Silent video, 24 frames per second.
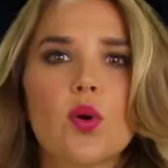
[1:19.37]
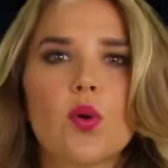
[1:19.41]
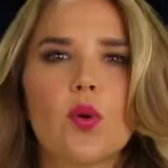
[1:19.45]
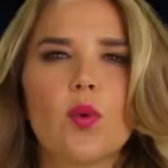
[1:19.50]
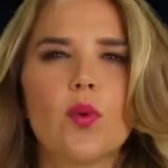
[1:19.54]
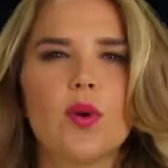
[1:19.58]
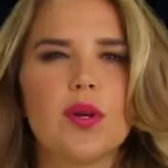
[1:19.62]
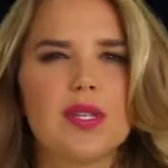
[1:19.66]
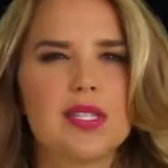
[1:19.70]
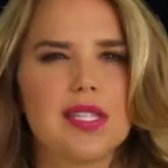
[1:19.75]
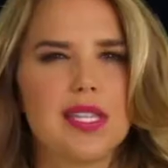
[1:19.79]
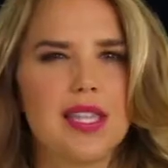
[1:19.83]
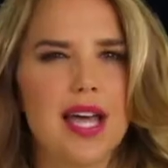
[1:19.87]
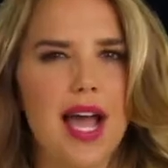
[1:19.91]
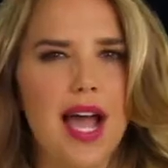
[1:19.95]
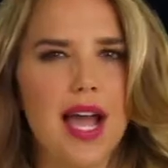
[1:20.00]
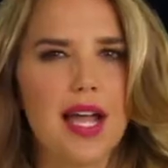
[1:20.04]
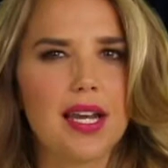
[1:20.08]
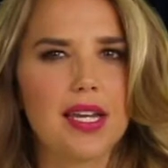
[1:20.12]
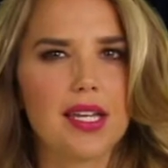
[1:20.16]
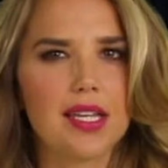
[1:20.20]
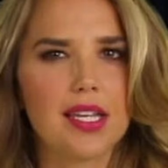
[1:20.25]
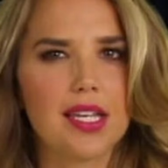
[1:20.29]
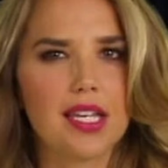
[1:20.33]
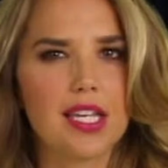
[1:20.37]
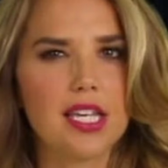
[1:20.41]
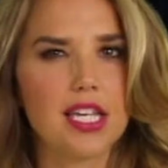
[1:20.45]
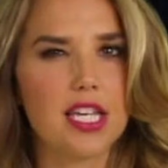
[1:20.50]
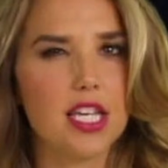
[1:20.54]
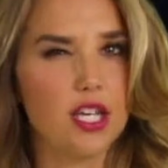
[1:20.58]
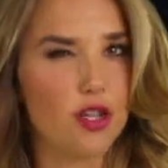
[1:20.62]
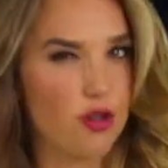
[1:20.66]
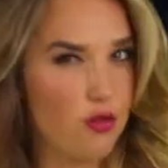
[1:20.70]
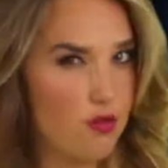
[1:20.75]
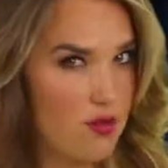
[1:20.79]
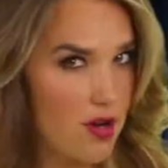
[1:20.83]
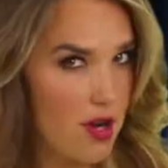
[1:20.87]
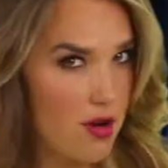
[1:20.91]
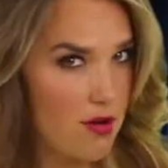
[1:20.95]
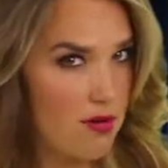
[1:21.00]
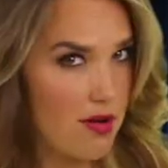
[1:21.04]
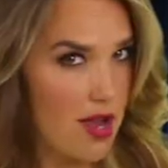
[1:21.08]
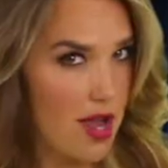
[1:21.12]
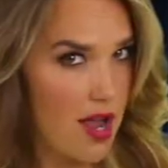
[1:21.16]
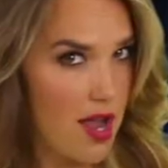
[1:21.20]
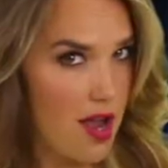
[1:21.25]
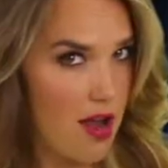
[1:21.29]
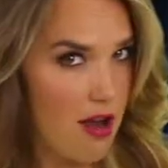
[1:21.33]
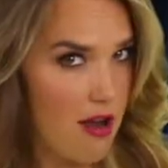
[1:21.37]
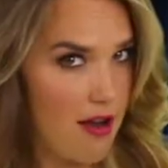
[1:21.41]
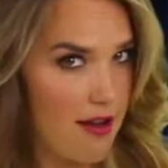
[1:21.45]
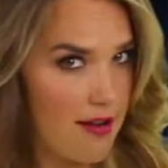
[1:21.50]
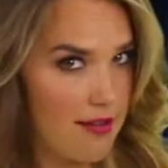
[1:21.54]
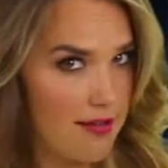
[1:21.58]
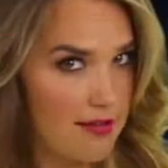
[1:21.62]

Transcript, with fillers: was that hero hair?